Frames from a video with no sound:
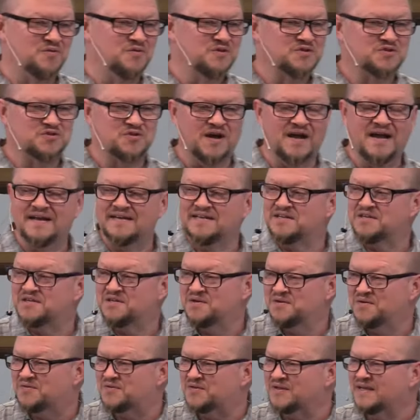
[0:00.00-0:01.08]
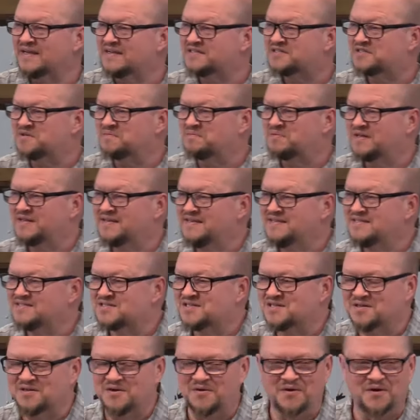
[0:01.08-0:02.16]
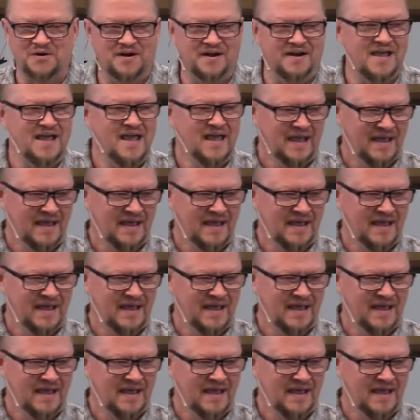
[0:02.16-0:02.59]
was trying to do things to please the Lord.